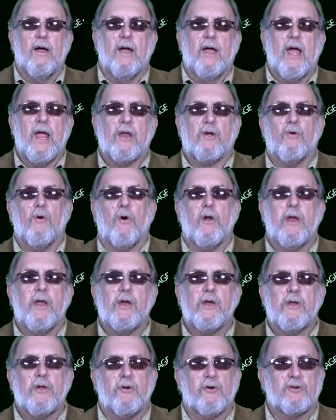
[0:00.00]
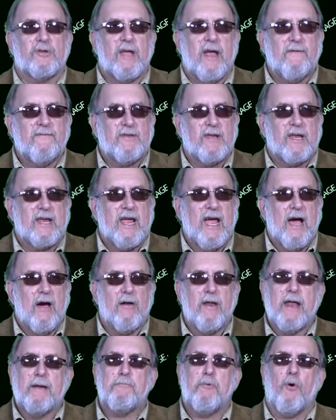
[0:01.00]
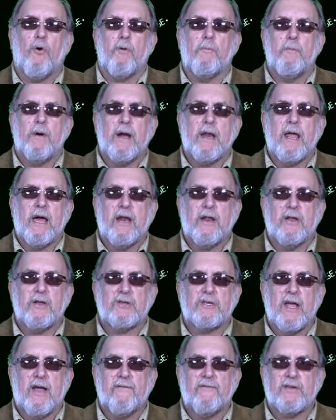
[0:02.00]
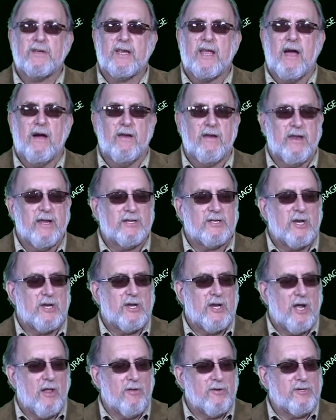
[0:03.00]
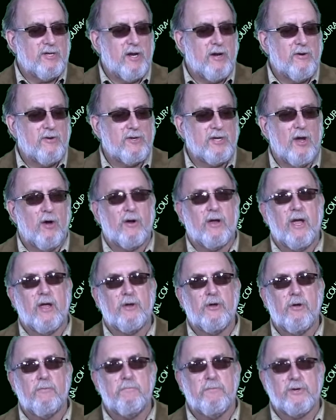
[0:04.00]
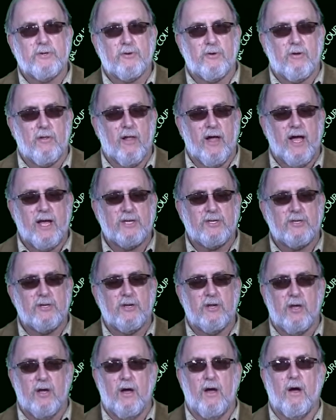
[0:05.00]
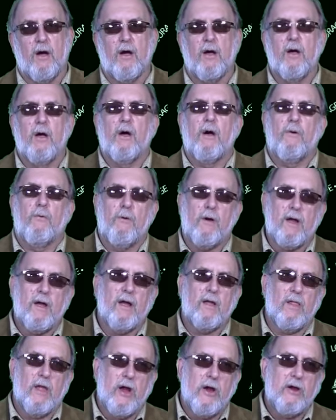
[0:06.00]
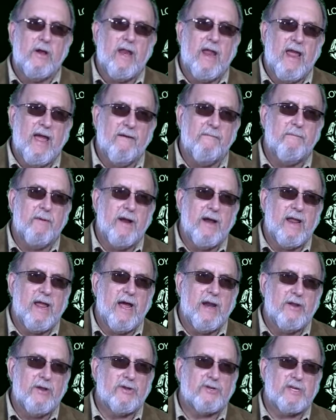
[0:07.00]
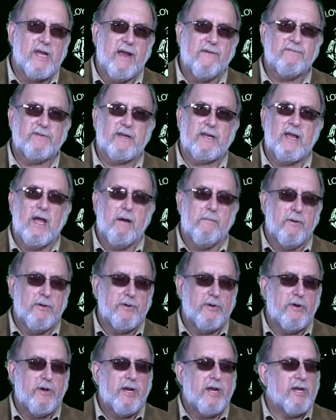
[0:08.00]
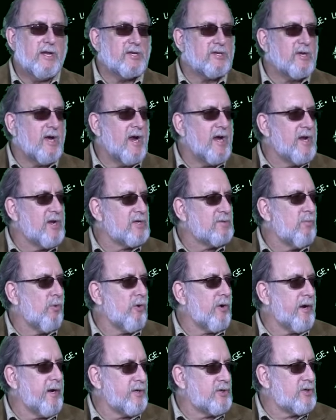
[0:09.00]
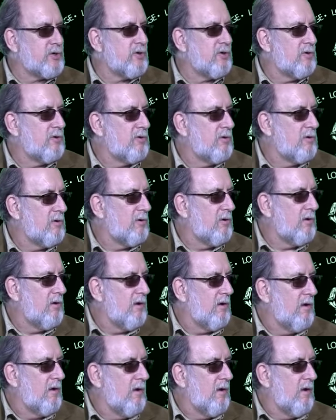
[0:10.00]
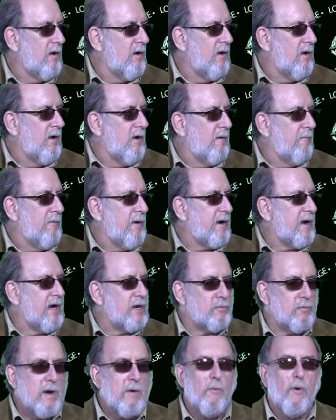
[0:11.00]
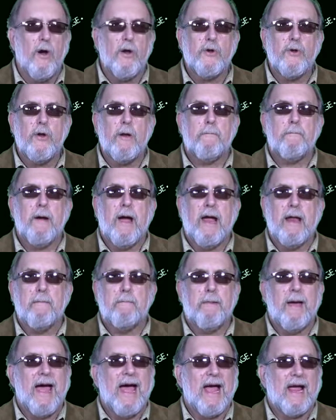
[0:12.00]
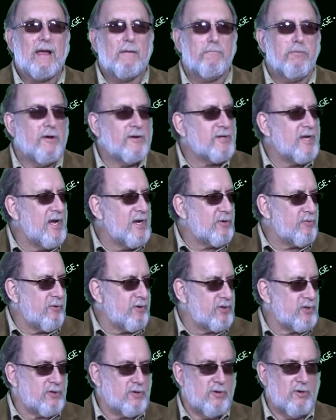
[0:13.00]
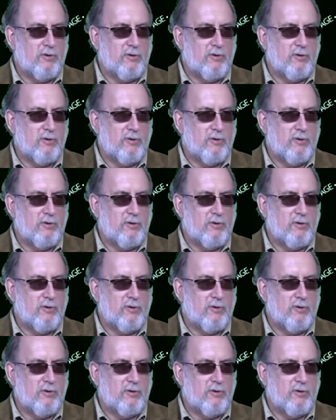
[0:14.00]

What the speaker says: and going into your savings account and pulling money out of your savings account? Does the teller sit there and say, okay, Mr. Klaas, we're going to allow you to have money out of your savings account, but you need to sign this mortgage because we want you to pay it back plus interest